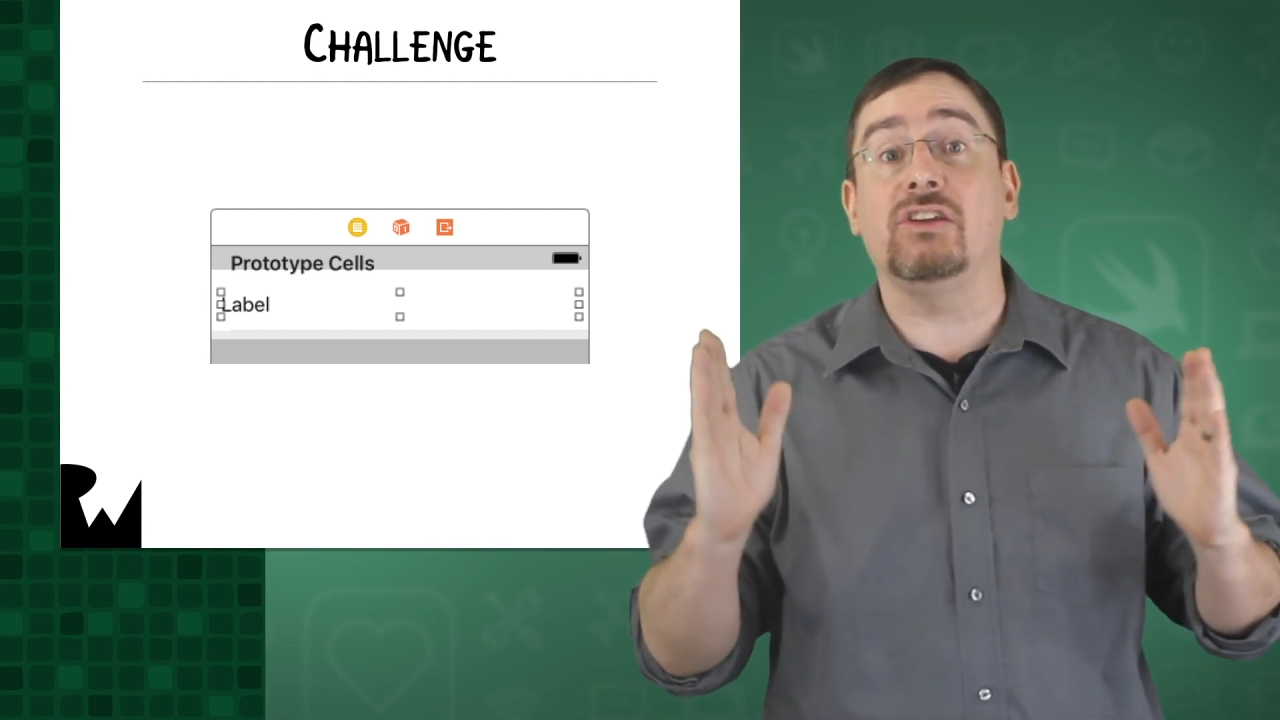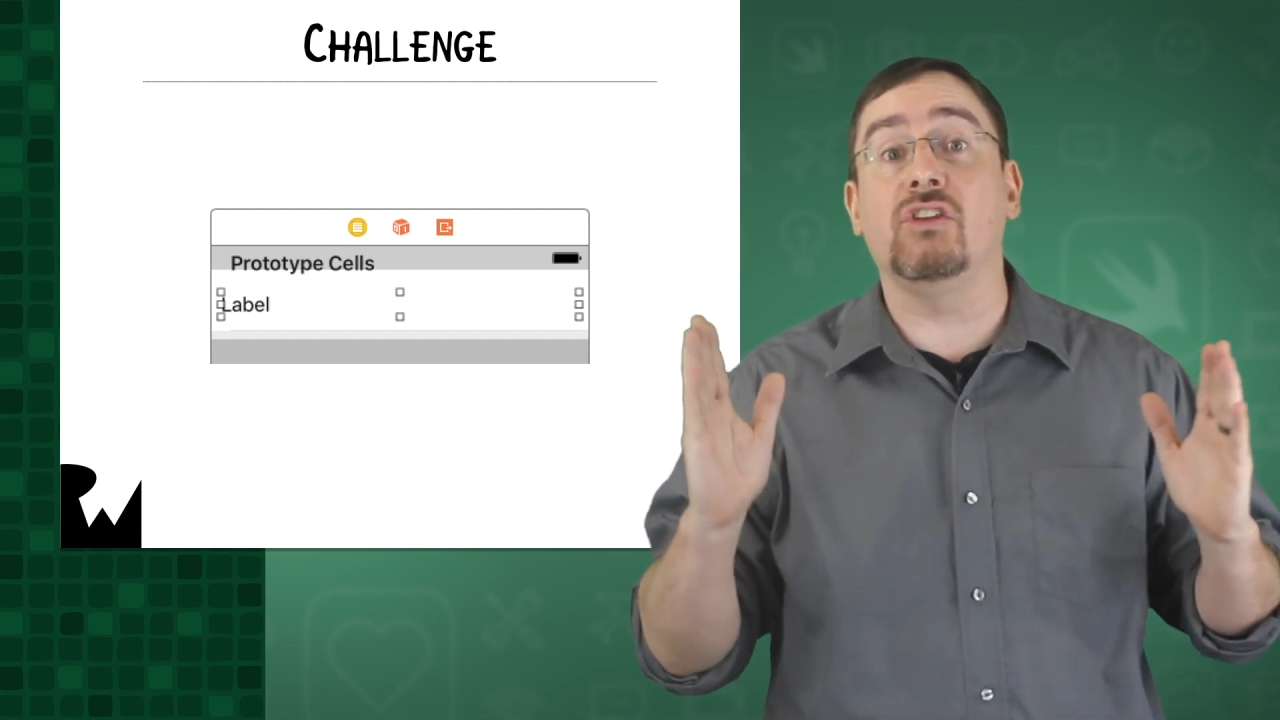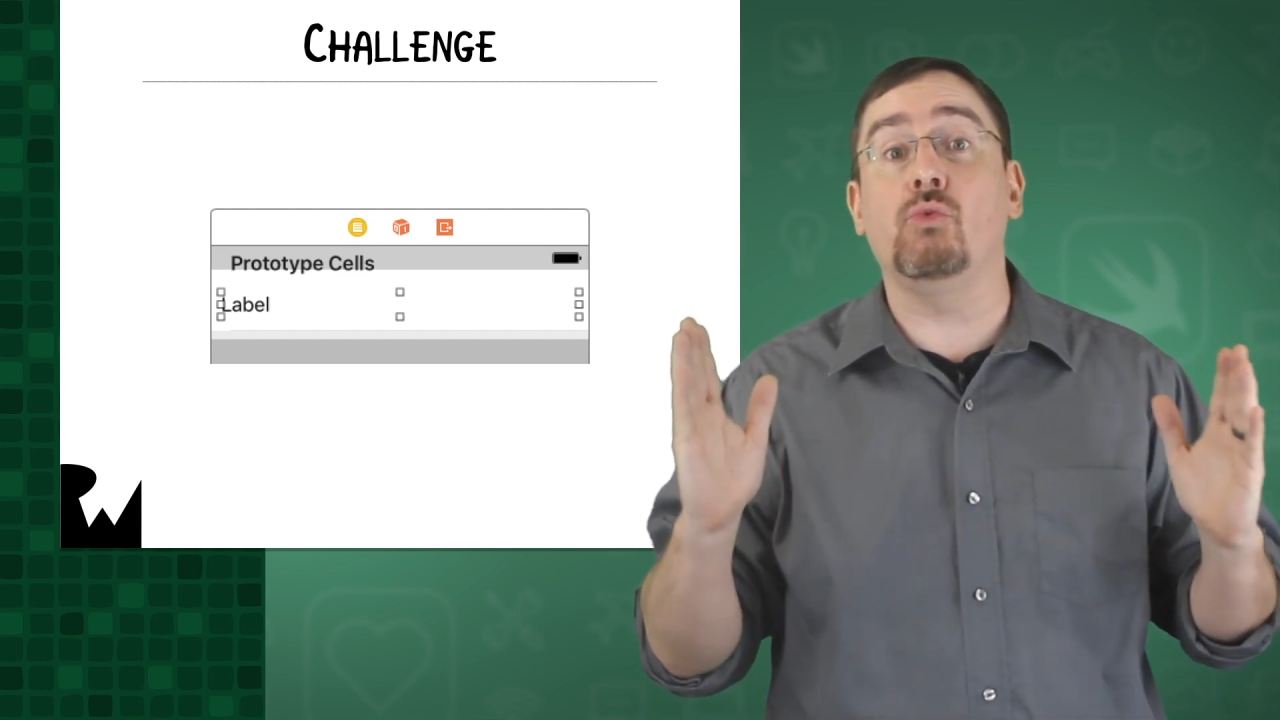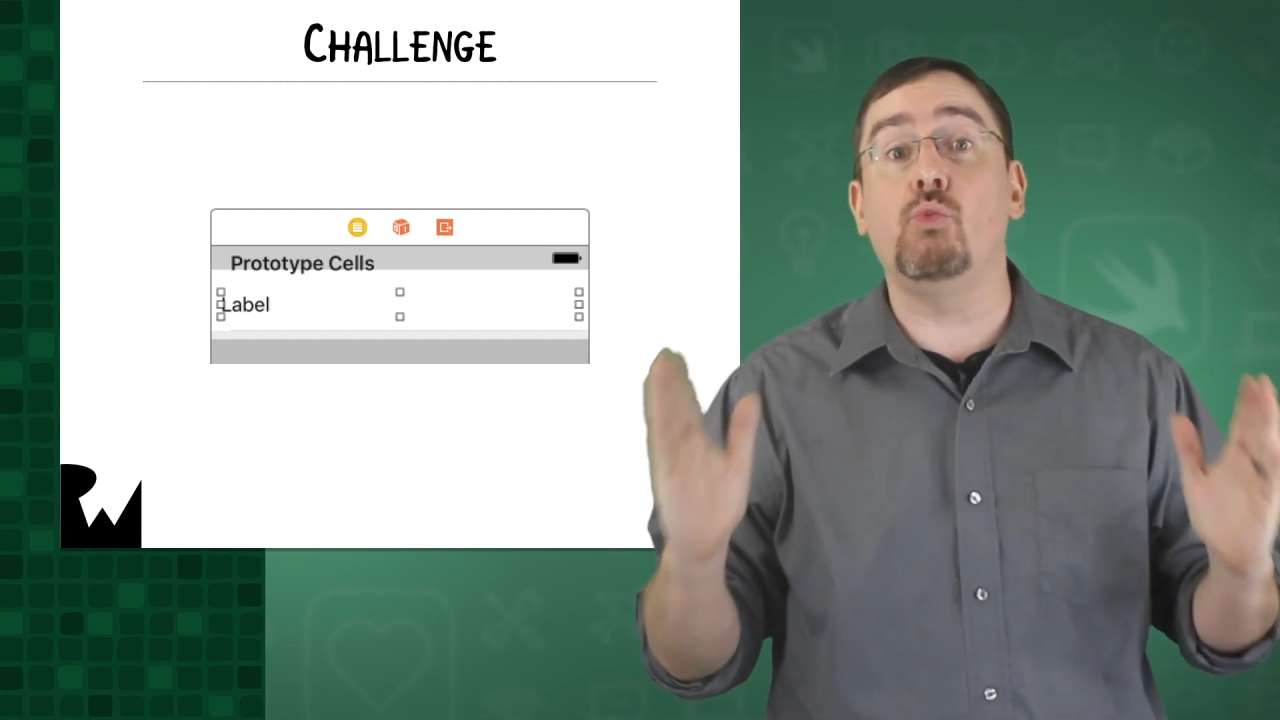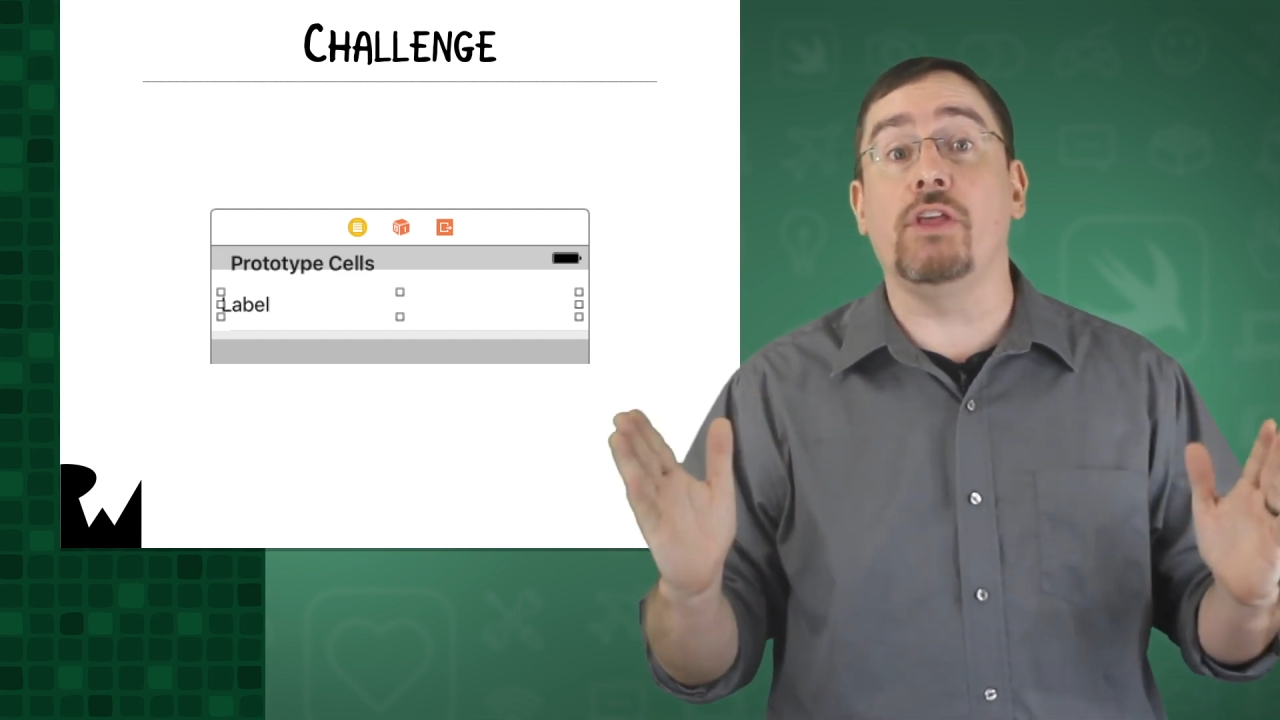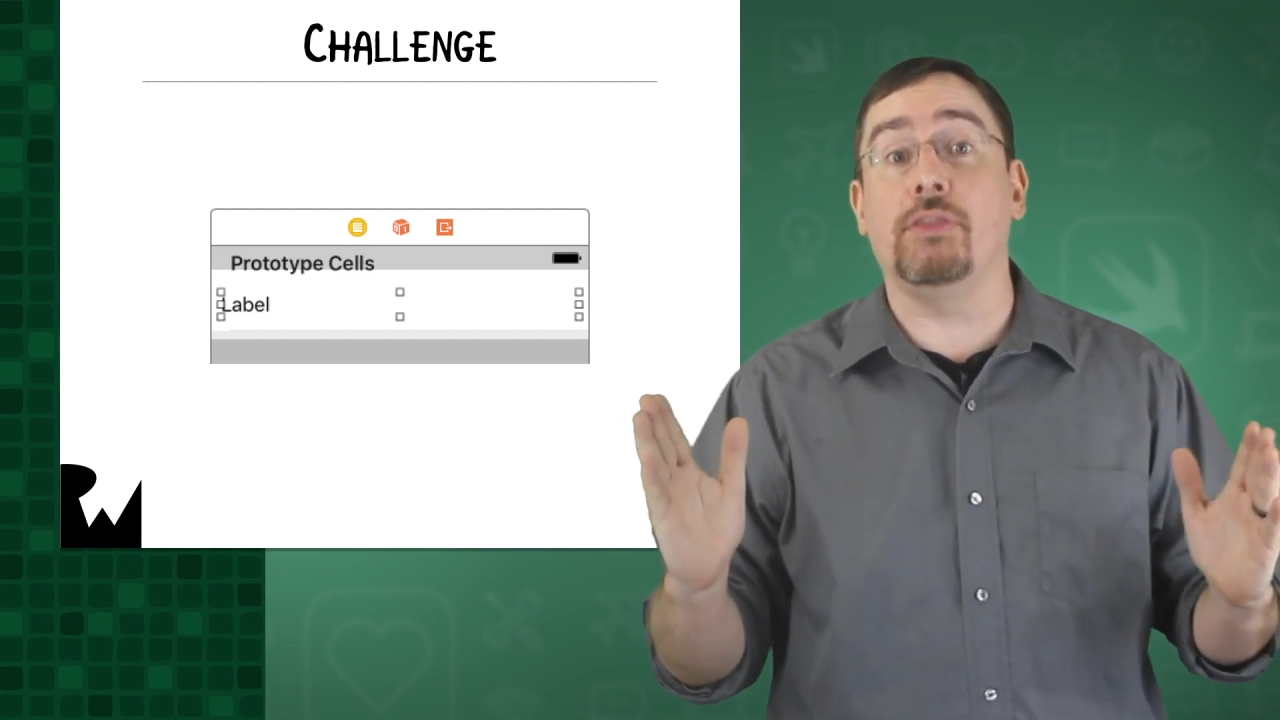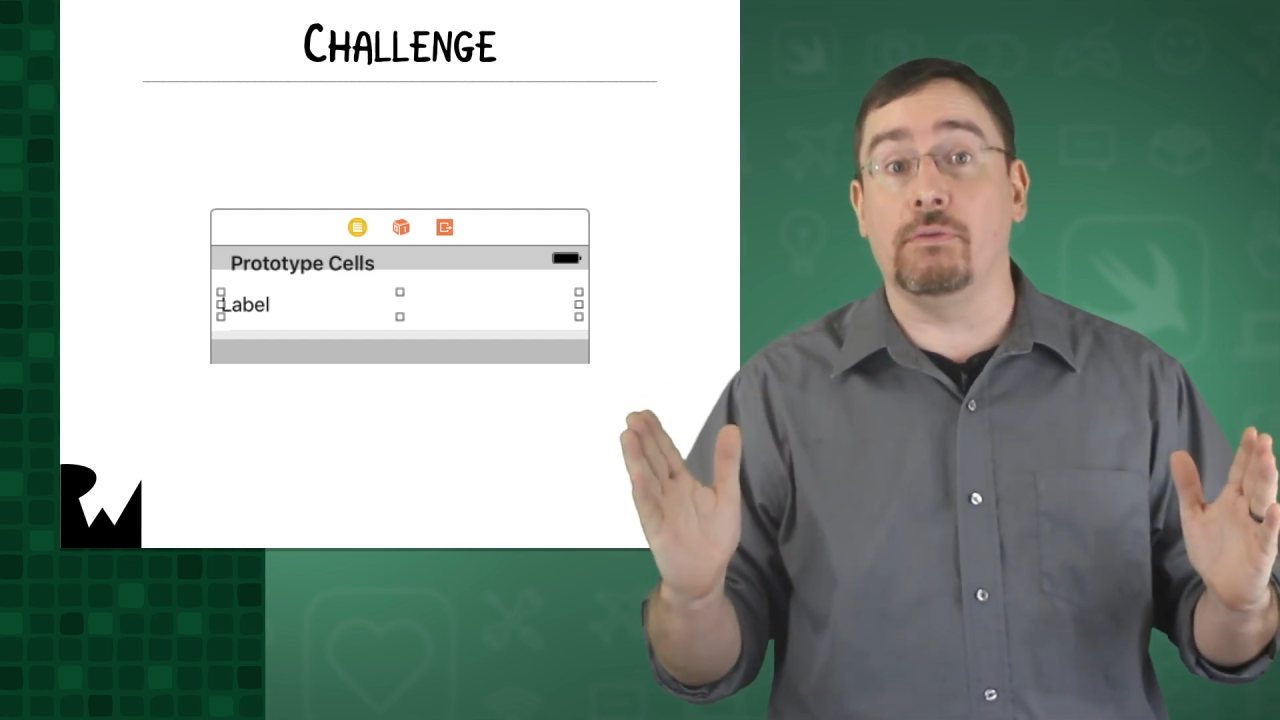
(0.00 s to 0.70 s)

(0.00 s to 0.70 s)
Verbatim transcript: to the width